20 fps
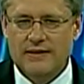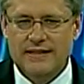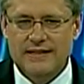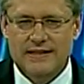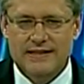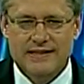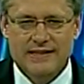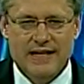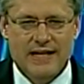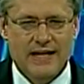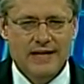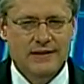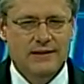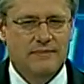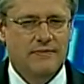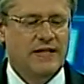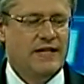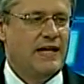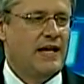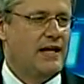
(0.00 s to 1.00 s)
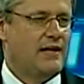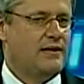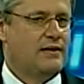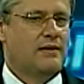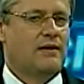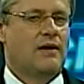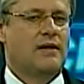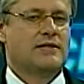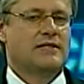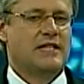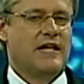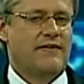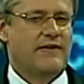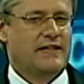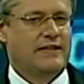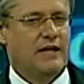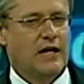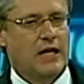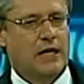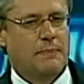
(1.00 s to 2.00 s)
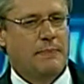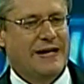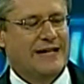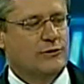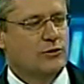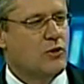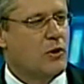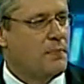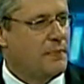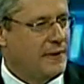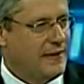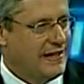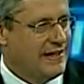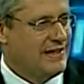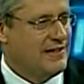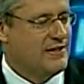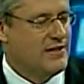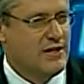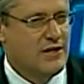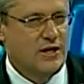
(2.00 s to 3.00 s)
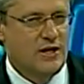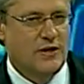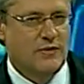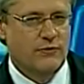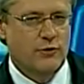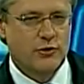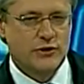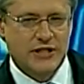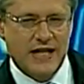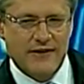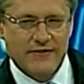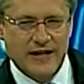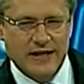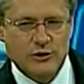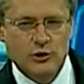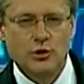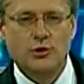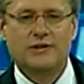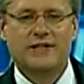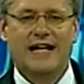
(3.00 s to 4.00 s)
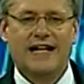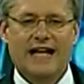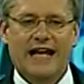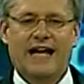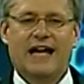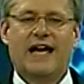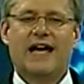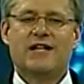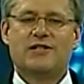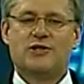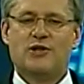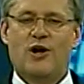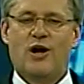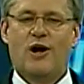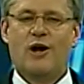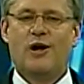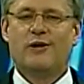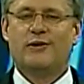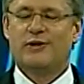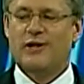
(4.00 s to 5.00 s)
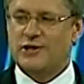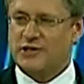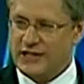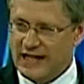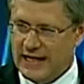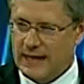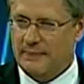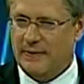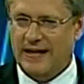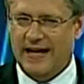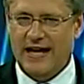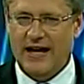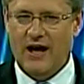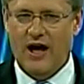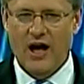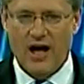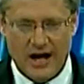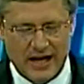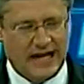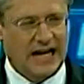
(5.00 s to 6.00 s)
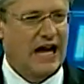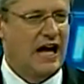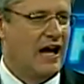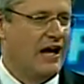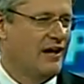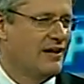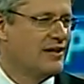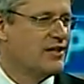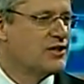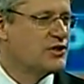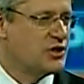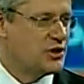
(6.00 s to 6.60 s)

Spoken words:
Thank you all also to the tens of thousands of Conservative volunteers.